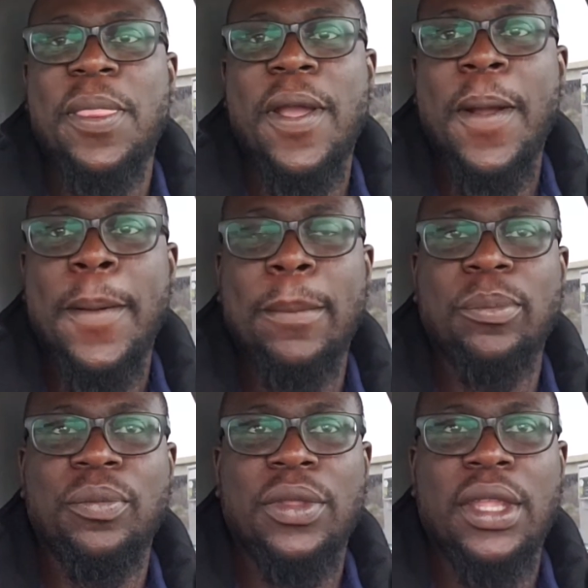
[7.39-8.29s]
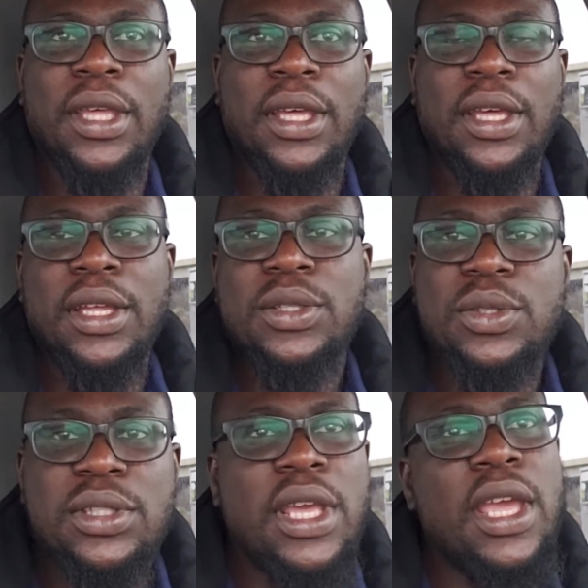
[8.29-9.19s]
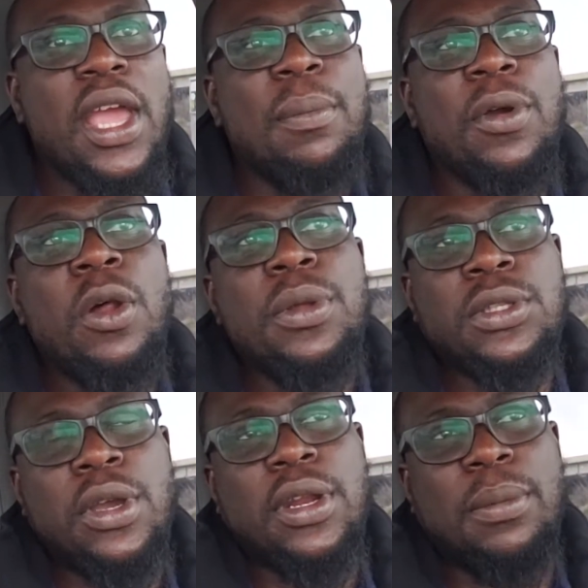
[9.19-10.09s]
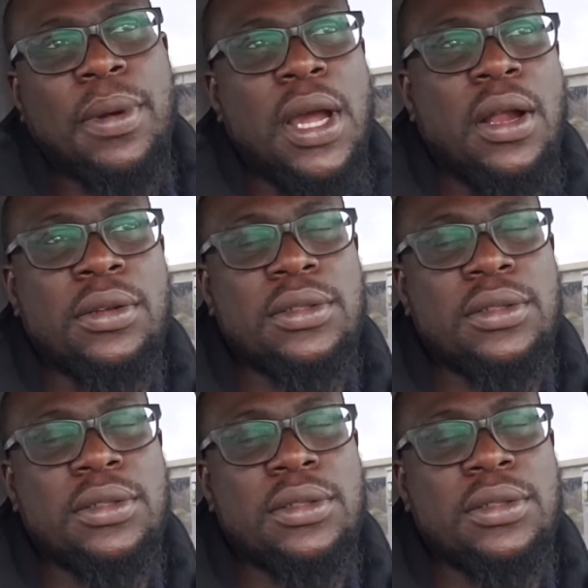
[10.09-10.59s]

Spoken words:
um, Today I'm going to be talking about